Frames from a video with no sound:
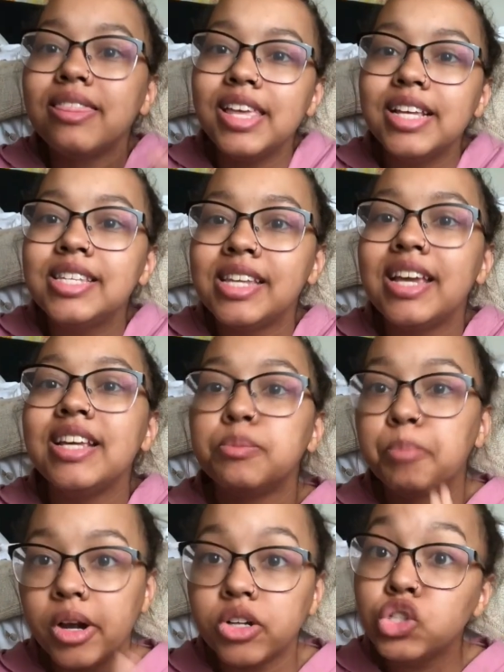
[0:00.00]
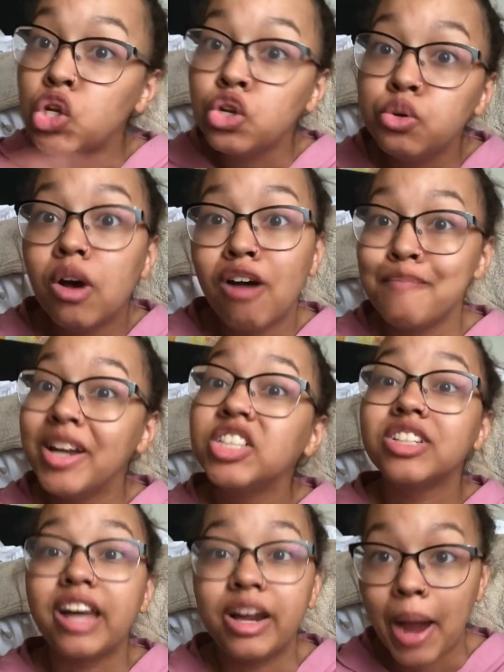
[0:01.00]
This is part 2 of my
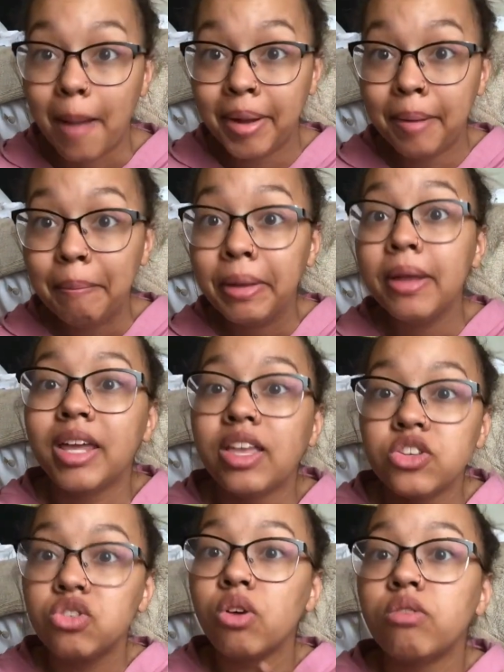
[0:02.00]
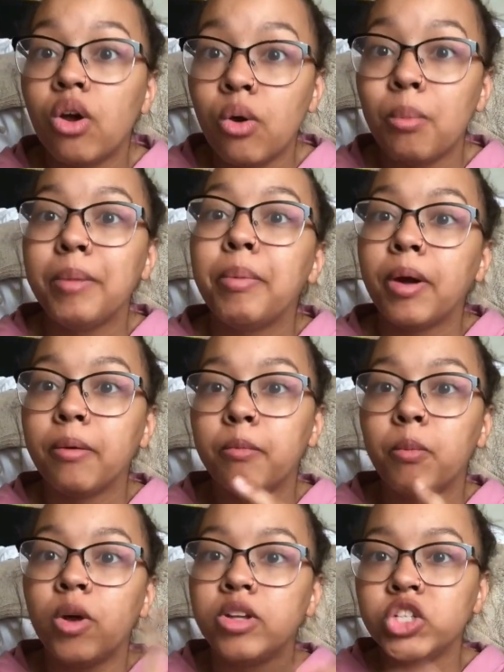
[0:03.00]
July wrap-up. In case you don't know, my part
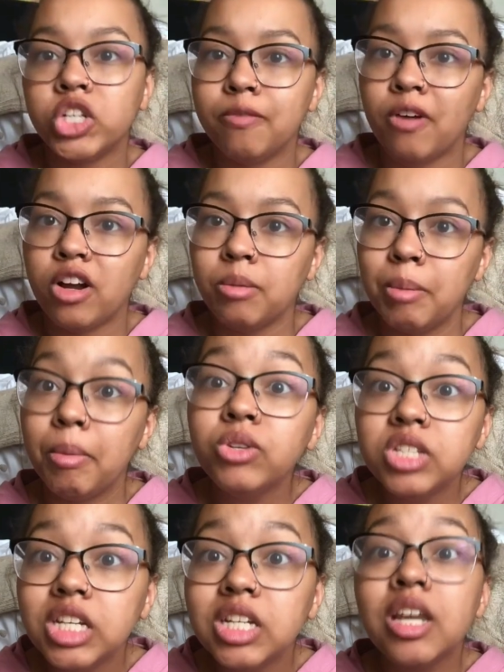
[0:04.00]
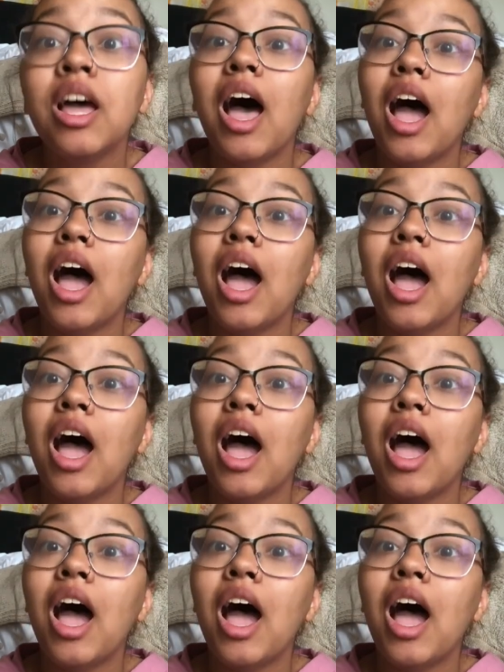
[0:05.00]
1 should have already been posted.